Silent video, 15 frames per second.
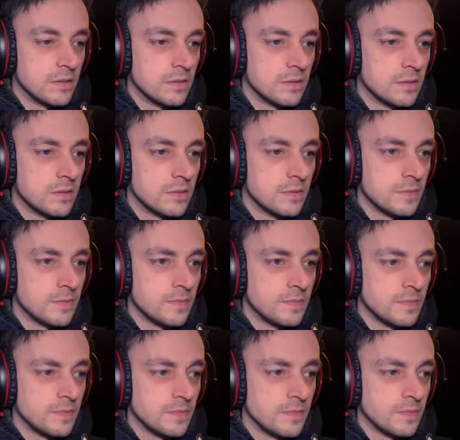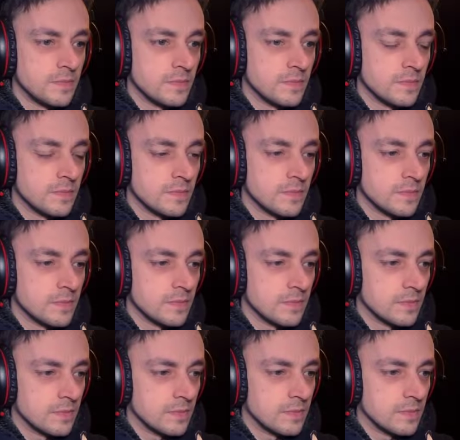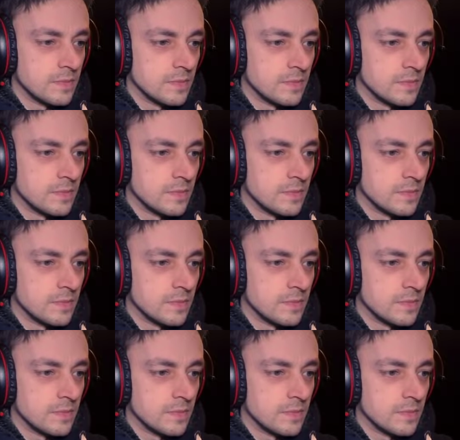No one is speaking in this clip.